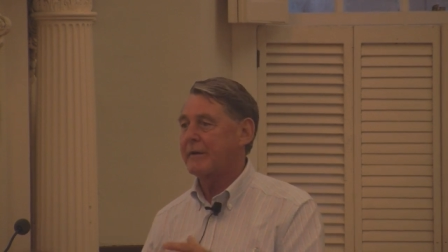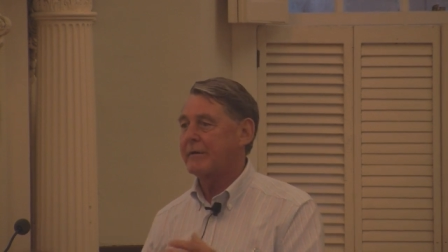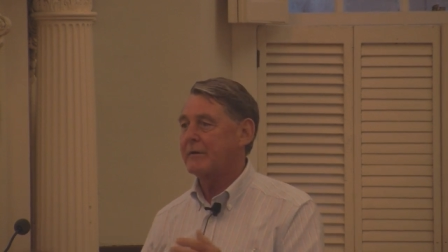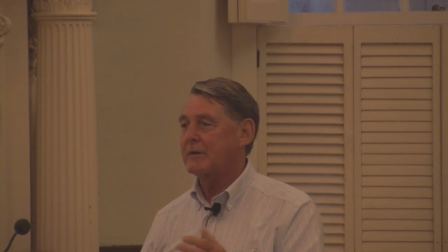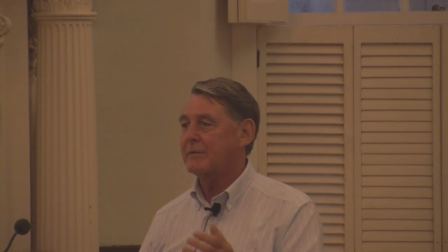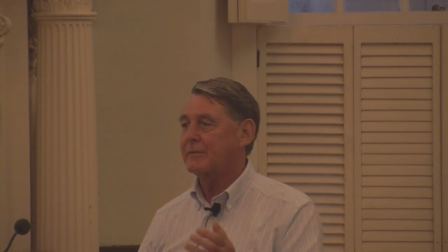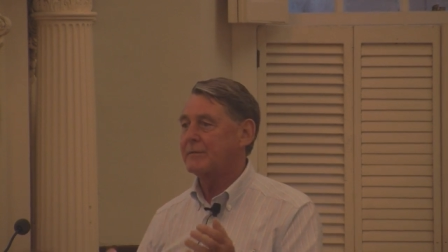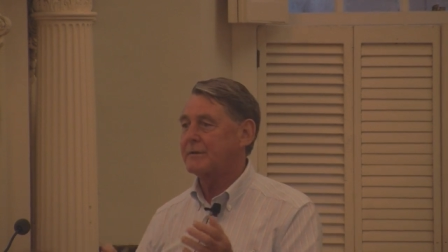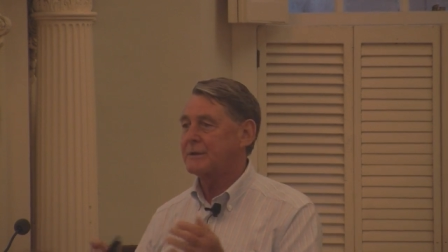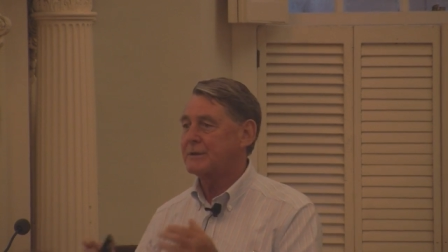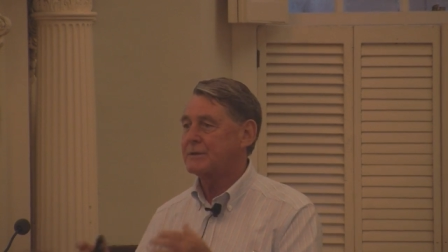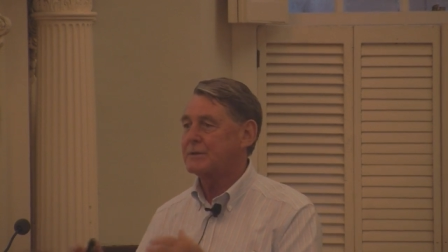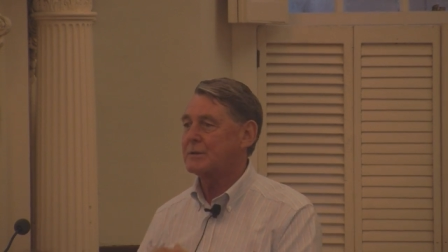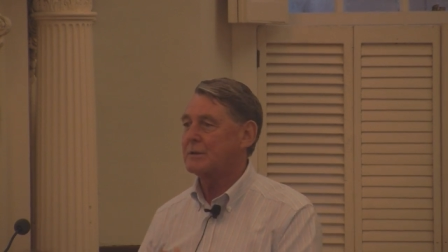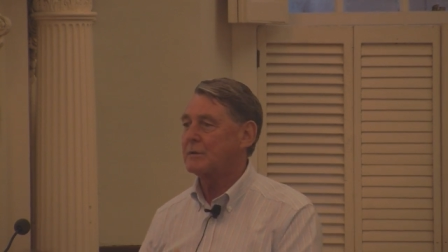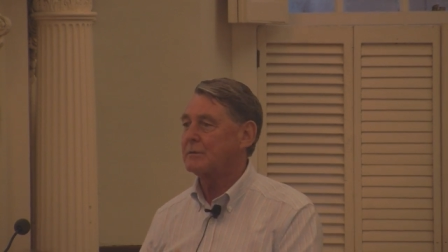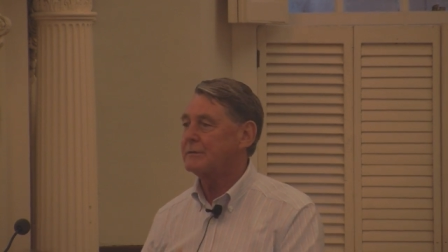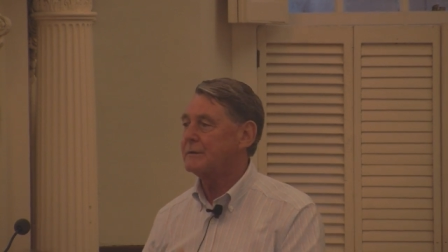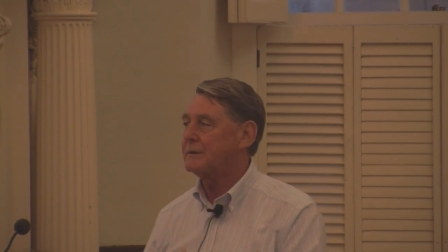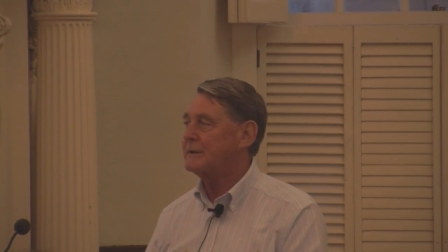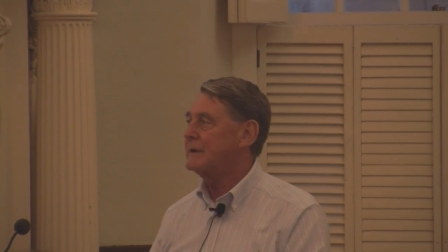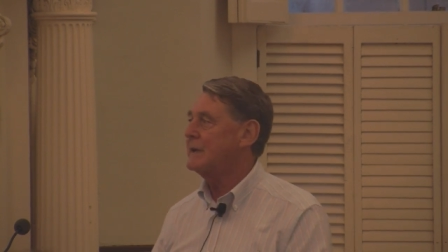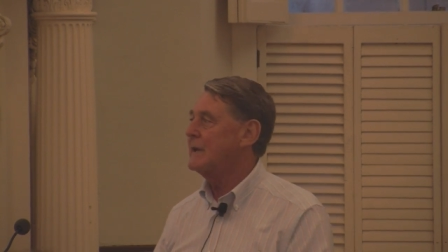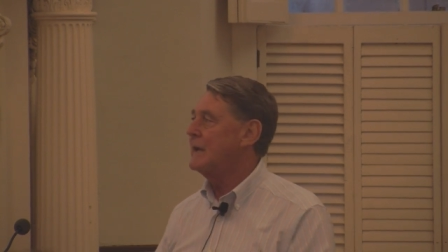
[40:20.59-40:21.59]
area for the
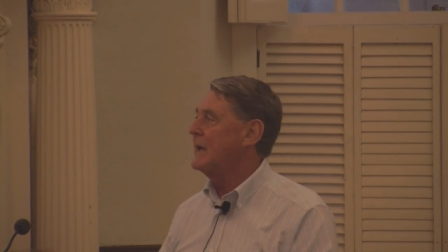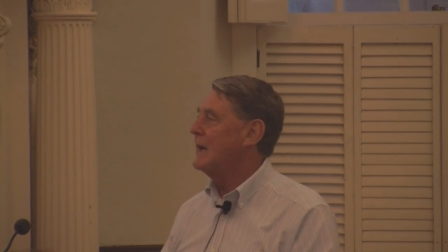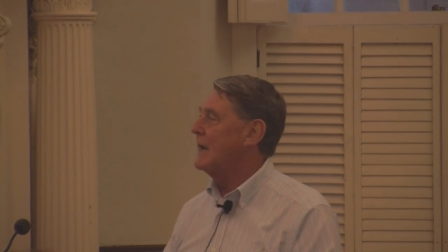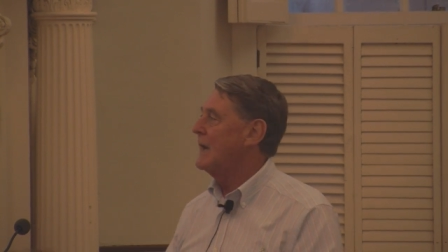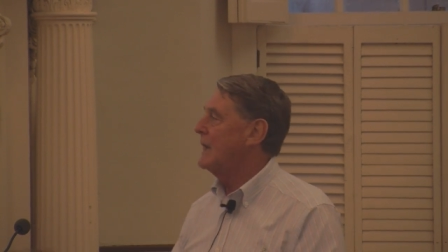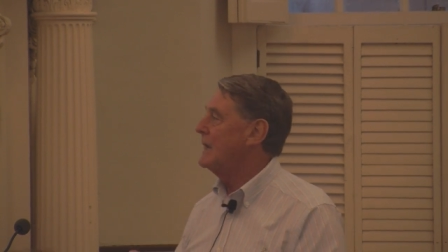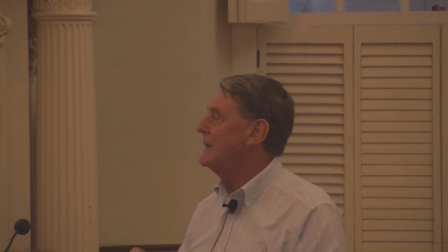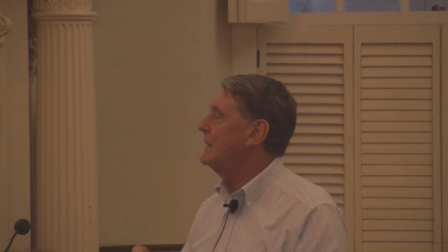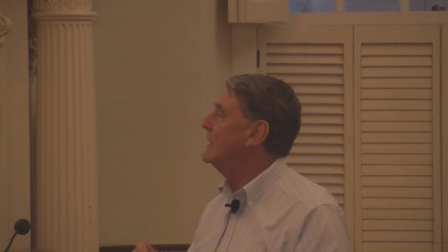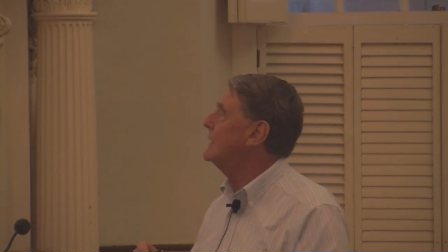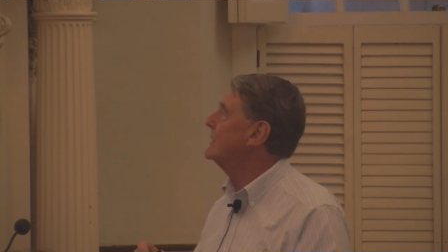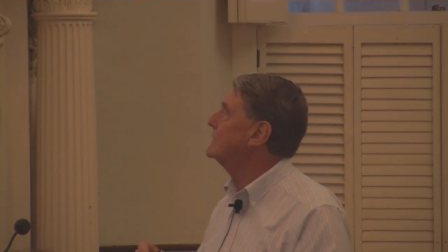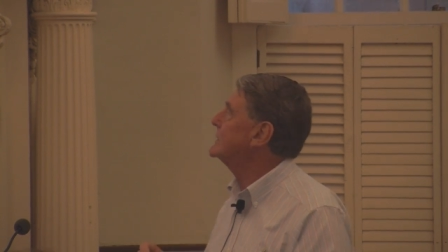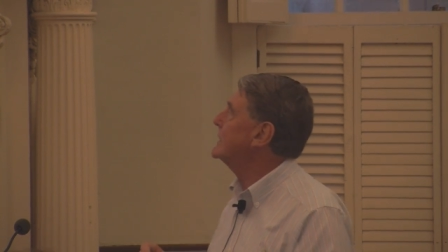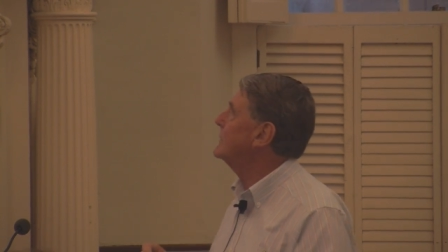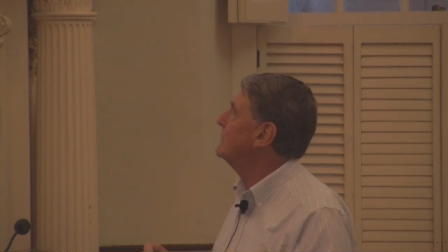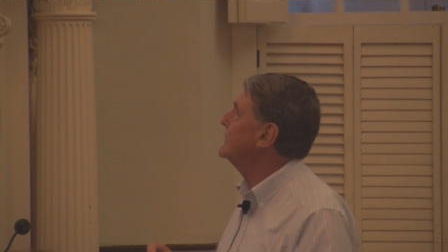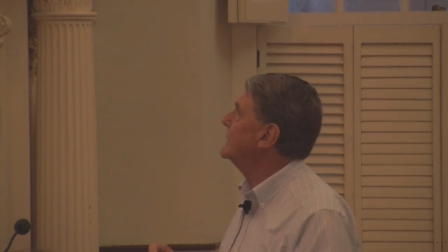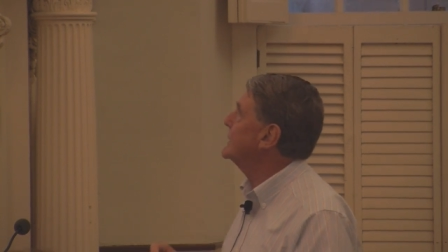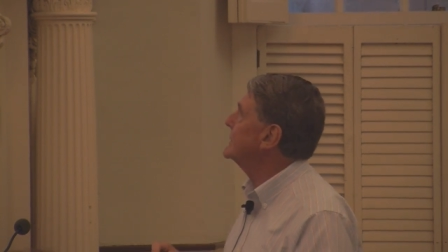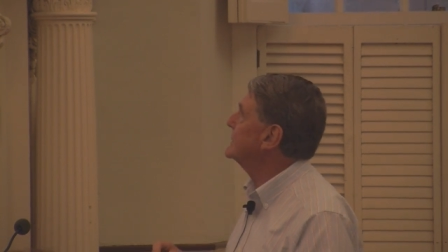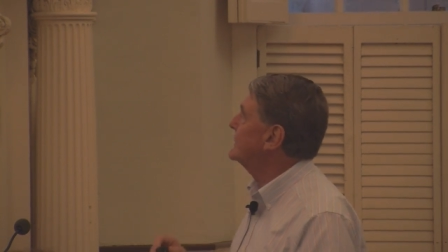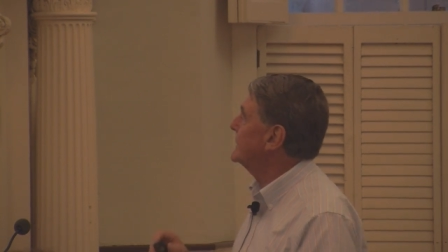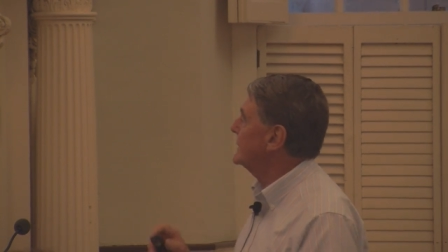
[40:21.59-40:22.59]
children and a, a uh,
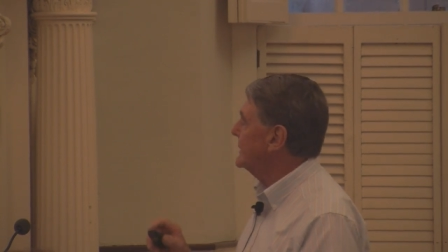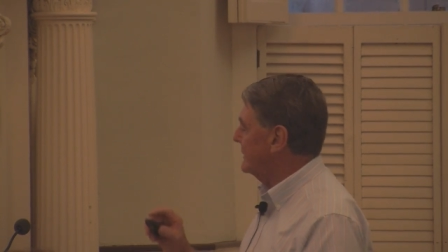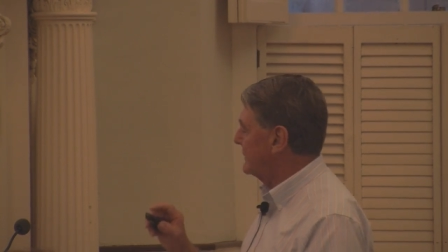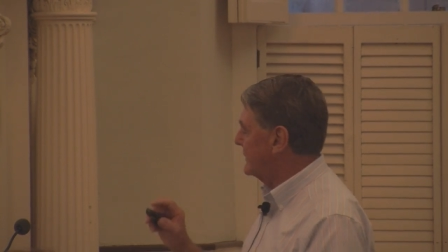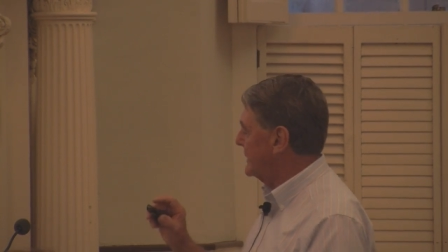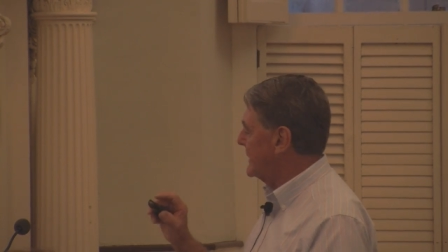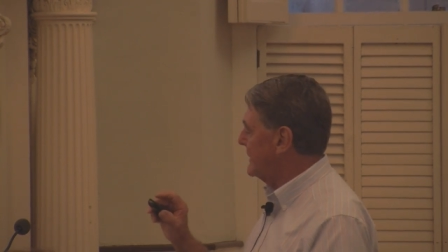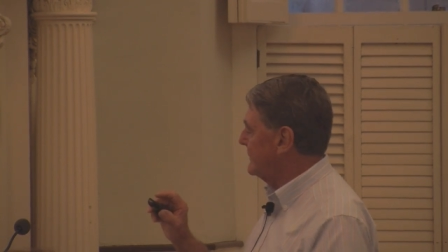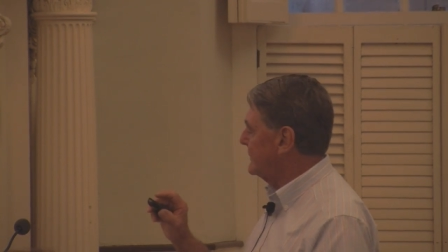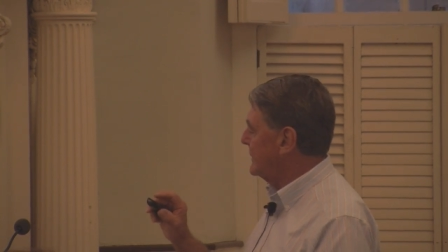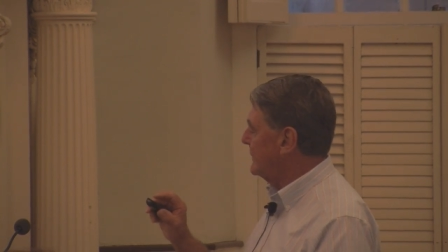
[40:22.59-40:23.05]
safe place for, the, for them